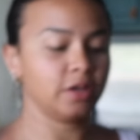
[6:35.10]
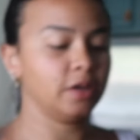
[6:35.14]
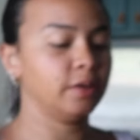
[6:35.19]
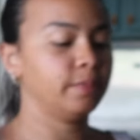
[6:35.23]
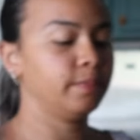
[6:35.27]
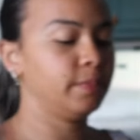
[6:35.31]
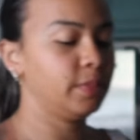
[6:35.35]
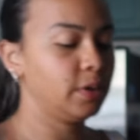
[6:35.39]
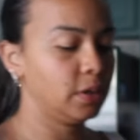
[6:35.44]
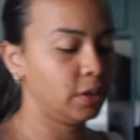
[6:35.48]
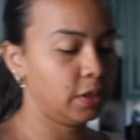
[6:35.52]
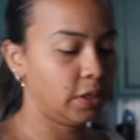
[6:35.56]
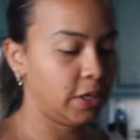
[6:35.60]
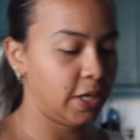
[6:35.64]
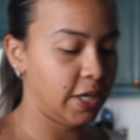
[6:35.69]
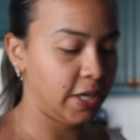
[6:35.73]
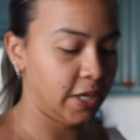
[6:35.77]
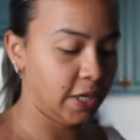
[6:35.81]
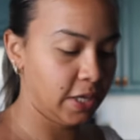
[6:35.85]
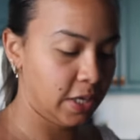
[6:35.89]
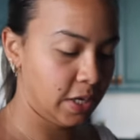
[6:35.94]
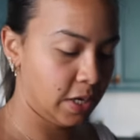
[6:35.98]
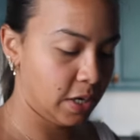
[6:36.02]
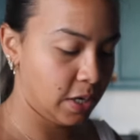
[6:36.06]
them
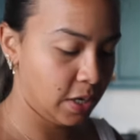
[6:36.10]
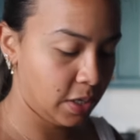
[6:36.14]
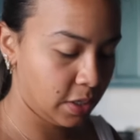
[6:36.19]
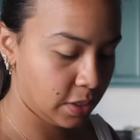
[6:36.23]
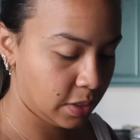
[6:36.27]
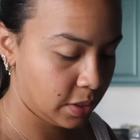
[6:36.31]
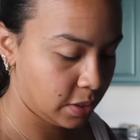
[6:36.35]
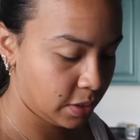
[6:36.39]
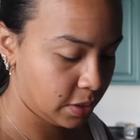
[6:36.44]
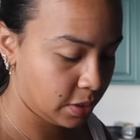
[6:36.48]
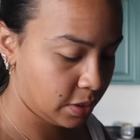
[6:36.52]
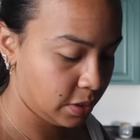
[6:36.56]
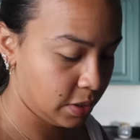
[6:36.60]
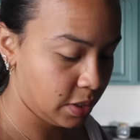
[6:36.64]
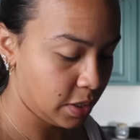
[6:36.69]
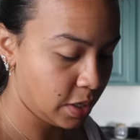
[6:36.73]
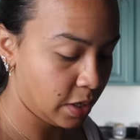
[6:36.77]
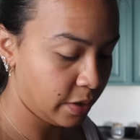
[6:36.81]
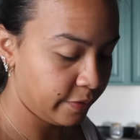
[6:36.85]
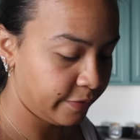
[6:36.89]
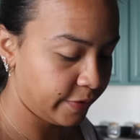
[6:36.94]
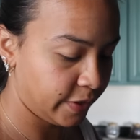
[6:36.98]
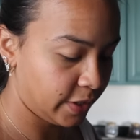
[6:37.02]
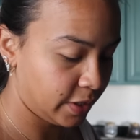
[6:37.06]
in the
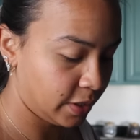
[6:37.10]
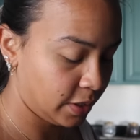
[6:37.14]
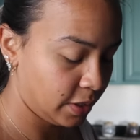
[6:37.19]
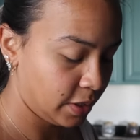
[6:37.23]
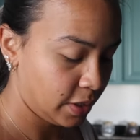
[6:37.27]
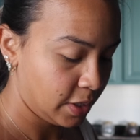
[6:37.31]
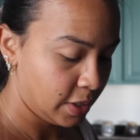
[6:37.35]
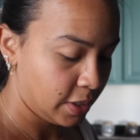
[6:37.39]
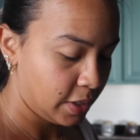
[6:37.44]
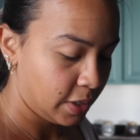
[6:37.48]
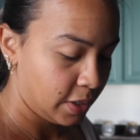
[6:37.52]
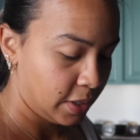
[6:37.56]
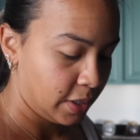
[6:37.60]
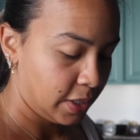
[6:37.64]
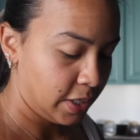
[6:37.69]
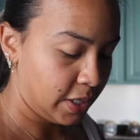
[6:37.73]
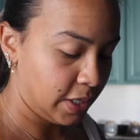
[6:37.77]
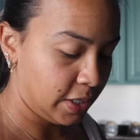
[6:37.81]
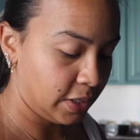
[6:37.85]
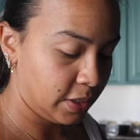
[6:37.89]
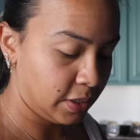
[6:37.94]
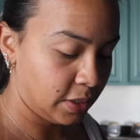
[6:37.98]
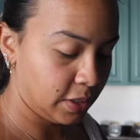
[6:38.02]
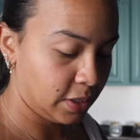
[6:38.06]
oven,
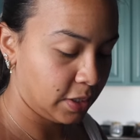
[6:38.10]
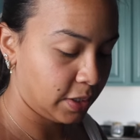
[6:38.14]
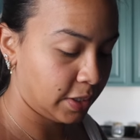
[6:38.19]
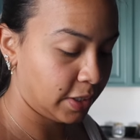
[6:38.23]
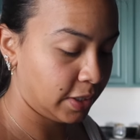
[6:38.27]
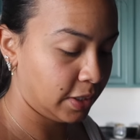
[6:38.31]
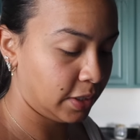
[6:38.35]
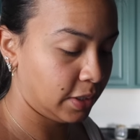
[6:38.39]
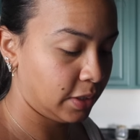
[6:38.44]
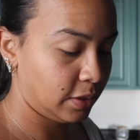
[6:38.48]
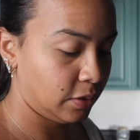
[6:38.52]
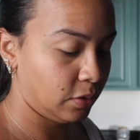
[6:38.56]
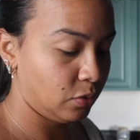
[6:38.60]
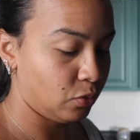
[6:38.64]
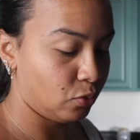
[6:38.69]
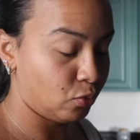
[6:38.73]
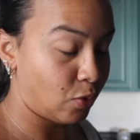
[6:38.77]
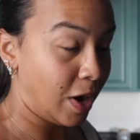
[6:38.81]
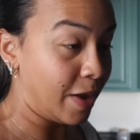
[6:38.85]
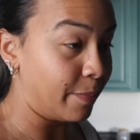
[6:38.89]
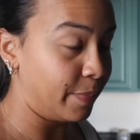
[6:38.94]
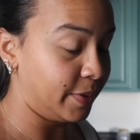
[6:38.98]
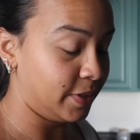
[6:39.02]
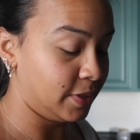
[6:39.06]
it
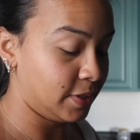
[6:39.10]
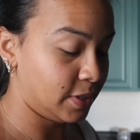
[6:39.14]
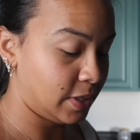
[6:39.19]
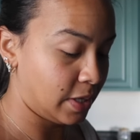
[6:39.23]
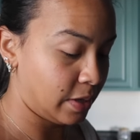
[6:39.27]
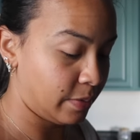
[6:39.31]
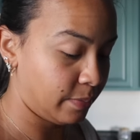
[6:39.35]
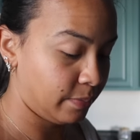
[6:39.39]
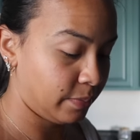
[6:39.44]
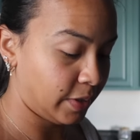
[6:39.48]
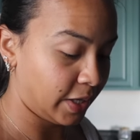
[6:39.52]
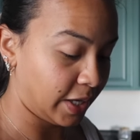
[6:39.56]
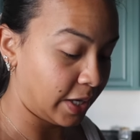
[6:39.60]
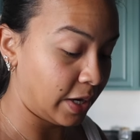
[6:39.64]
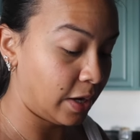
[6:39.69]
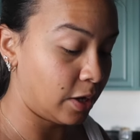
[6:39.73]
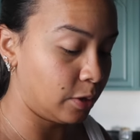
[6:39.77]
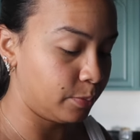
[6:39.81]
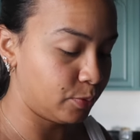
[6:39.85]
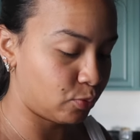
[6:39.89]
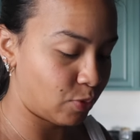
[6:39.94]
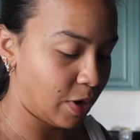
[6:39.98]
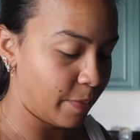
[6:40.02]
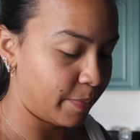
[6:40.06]
ripens them, like it
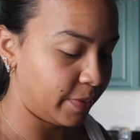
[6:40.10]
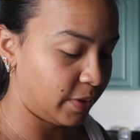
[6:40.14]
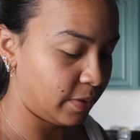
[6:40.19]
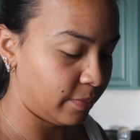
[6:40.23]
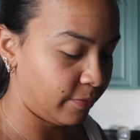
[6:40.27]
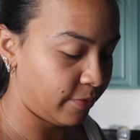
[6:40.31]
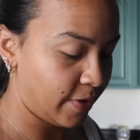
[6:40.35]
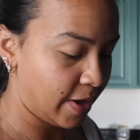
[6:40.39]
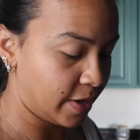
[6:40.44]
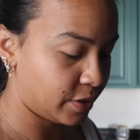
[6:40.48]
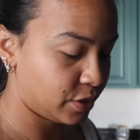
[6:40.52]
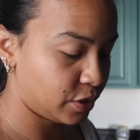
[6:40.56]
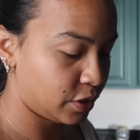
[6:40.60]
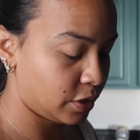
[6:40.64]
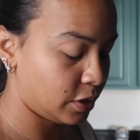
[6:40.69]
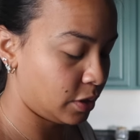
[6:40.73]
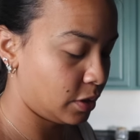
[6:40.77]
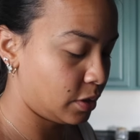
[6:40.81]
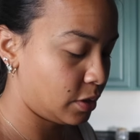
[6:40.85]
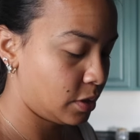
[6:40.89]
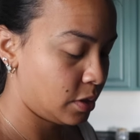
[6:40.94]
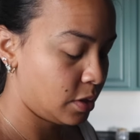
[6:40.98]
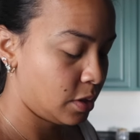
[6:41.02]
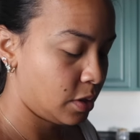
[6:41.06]
helps ripen them
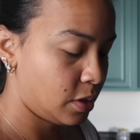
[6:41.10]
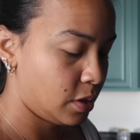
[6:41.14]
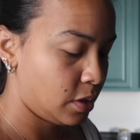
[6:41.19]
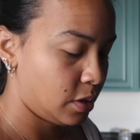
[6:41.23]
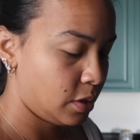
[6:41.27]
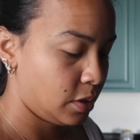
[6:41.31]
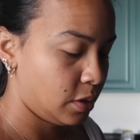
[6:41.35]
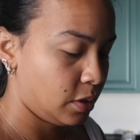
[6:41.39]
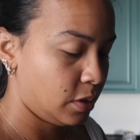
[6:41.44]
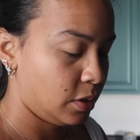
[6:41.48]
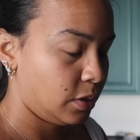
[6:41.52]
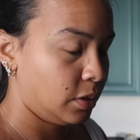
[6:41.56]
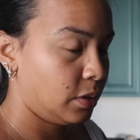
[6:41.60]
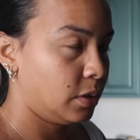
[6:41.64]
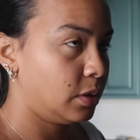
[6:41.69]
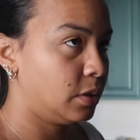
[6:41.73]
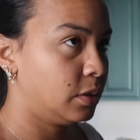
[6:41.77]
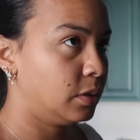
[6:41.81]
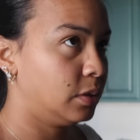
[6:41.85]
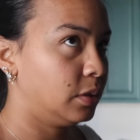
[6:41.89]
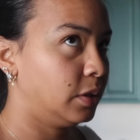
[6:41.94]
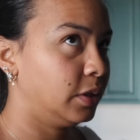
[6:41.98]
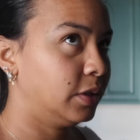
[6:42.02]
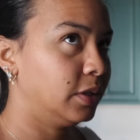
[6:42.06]
faster.
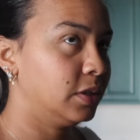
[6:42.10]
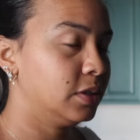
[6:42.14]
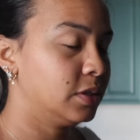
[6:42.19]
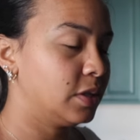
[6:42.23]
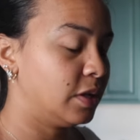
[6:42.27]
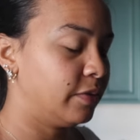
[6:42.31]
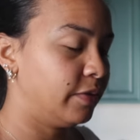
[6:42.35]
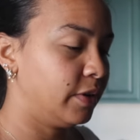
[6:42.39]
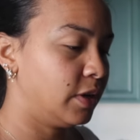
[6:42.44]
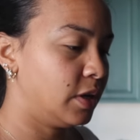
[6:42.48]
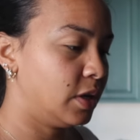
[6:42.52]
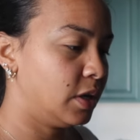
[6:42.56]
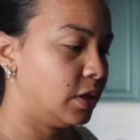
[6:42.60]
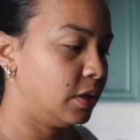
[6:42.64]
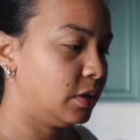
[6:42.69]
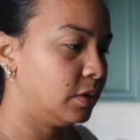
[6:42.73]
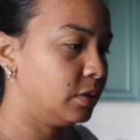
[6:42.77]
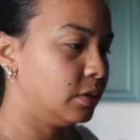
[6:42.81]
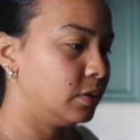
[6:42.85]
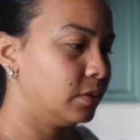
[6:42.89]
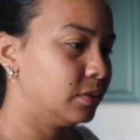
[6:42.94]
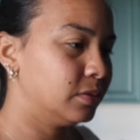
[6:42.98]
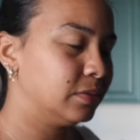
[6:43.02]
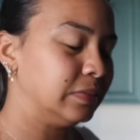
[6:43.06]
Like this
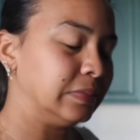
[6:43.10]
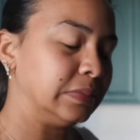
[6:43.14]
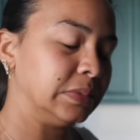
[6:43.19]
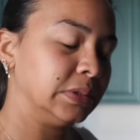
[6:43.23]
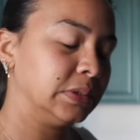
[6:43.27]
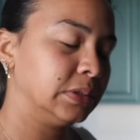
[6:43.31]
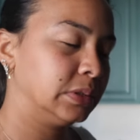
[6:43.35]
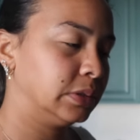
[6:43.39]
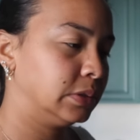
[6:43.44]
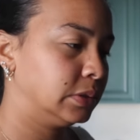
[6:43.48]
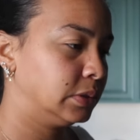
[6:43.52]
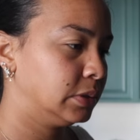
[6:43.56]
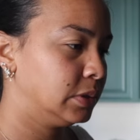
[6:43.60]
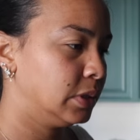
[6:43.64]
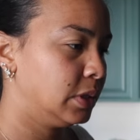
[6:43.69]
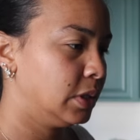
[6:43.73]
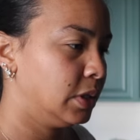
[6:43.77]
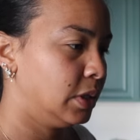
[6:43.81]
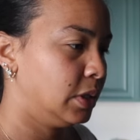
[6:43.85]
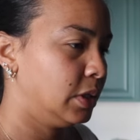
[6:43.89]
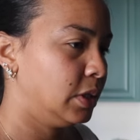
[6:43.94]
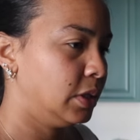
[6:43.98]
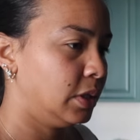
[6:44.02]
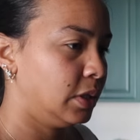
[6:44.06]
avocado,
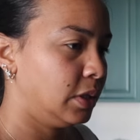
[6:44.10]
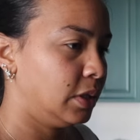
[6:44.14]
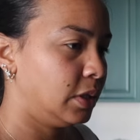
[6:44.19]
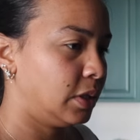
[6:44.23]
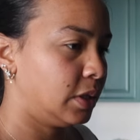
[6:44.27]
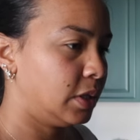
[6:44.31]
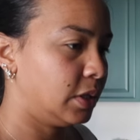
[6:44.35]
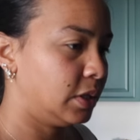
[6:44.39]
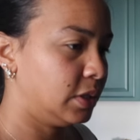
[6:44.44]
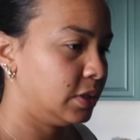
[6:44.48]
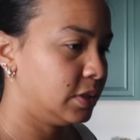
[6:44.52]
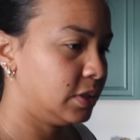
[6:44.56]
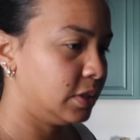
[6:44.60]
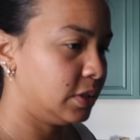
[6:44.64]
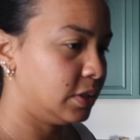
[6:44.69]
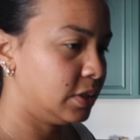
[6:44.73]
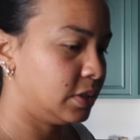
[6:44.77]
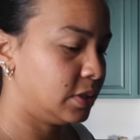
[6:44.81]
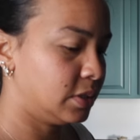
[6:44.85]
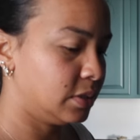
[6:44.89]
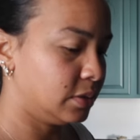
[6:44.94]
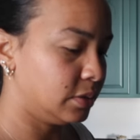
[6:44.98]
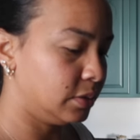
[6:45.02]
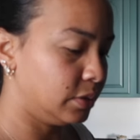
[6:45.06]
honestly,
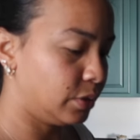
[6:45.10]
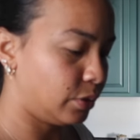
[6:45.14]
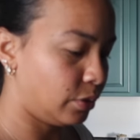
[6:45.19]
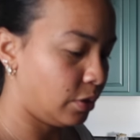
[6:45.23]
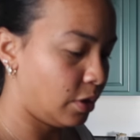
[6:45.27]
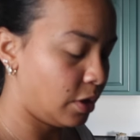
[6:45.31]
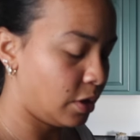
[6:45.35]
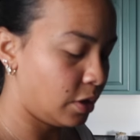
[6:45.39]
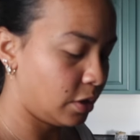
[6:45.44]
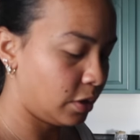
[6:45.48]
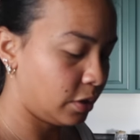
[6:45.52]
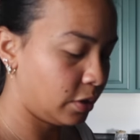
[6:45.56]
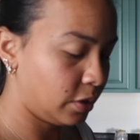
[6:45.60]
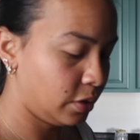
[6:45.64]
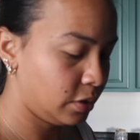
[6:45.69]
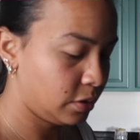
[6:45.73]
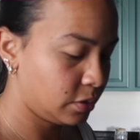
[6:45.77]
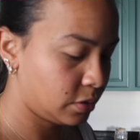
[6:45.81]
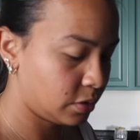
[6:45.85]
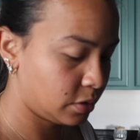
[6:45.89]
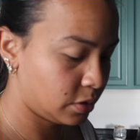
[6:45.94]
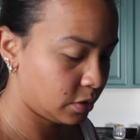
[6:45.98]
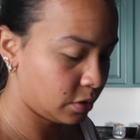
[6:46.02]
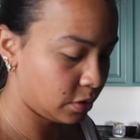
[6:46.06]
it's still a little hard,
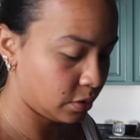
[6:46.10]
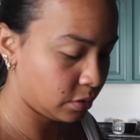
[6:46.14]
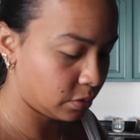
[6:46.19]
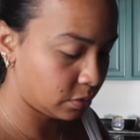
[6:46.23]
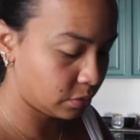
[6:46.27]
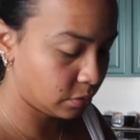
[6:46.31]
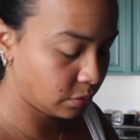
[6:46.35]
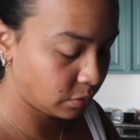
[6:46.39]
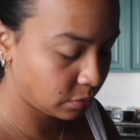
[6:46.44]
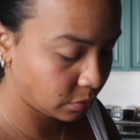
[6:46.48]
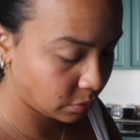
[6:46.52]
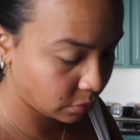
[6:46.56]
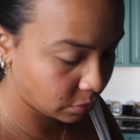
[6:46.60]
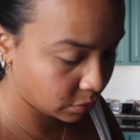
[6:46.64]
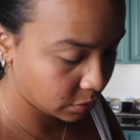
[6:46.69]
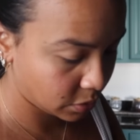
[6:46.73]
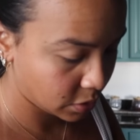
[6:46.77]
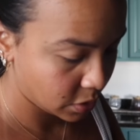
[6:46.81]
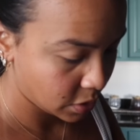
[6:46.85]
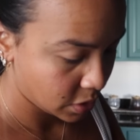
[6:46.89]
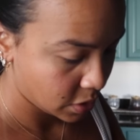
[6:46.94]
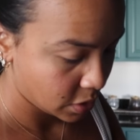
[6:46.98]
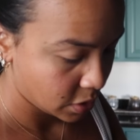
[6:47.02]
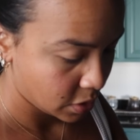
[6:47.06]
so
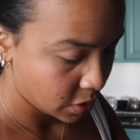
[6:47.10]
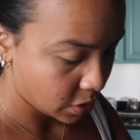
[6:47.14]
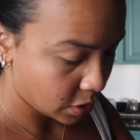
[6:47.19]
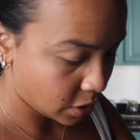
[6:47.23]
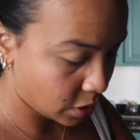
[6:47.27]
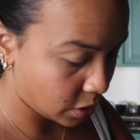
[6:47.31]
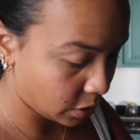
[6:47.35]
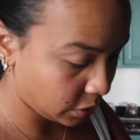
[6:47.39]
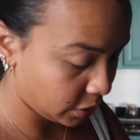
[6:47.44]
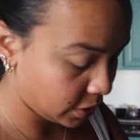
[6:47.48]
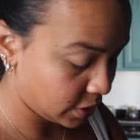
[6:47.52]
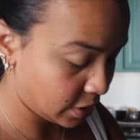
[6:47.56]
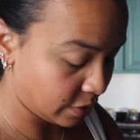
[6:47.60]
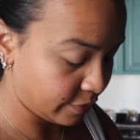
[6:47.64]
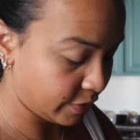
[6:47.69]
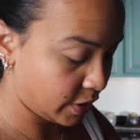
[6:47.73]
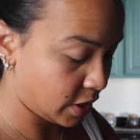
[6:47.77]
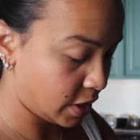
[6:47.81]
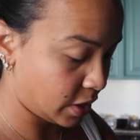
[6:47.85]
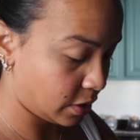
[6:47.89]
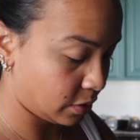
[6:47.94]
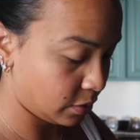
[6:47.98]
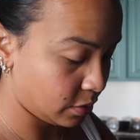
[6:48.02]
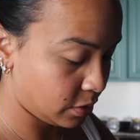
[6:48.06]
all these
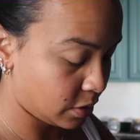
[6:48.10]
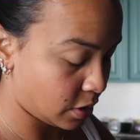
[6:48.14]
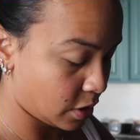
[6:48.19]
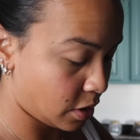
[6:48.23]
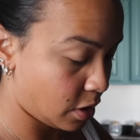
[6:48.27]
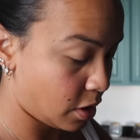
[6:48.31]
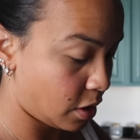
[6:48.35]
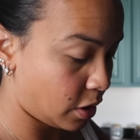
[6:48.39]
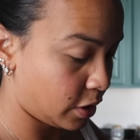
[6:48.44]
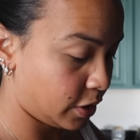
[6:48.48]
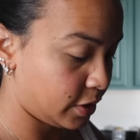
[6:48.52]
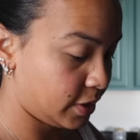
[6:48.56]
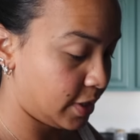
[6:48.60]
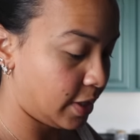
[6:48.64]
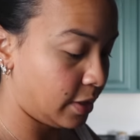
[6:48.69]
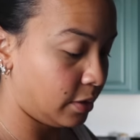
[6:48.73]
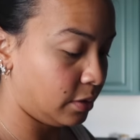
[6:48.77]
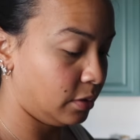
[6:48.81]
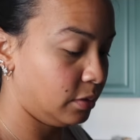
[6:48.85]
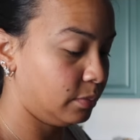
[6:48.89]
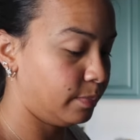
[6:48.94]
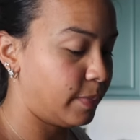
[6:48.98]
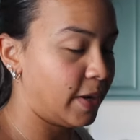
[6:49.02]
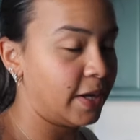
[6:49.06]
avocados are hard as
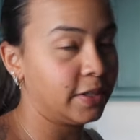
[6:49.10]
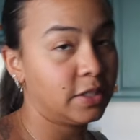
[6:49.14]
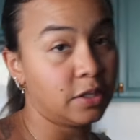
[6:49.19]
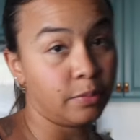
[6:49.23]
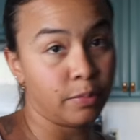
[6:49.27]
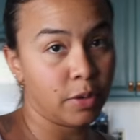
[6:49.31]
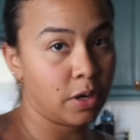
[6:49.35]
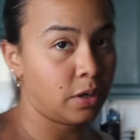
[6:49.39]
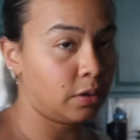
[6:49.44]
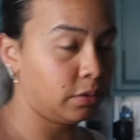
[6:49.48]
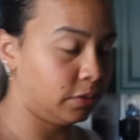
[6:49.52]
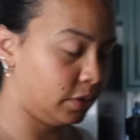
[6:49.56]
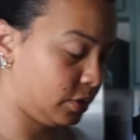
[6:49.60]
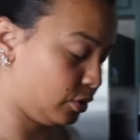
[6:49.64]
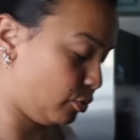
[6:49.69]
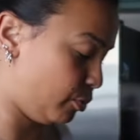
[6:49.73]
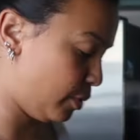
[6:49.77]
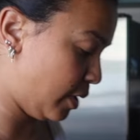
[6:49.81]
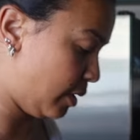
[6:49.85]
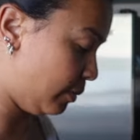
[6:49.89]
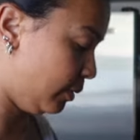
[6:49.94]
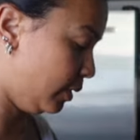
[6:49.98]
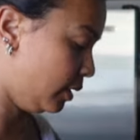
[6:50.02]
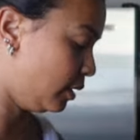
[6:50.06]
hell. By tomorrow, these will
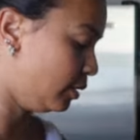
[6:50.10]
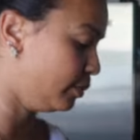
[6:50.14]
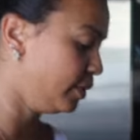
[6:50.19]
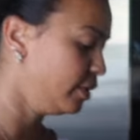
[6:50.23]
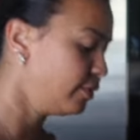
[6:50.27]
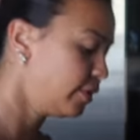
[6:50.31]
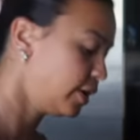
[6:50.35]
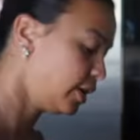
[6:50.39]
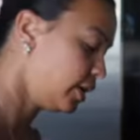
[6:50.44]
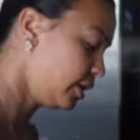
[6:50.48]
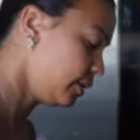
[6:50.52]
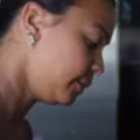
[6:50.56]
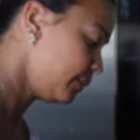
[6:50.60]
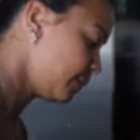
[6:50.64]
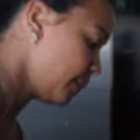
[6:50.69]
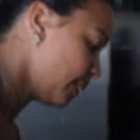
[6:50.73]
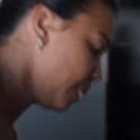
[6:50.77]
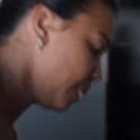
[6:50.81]
probably all be ready.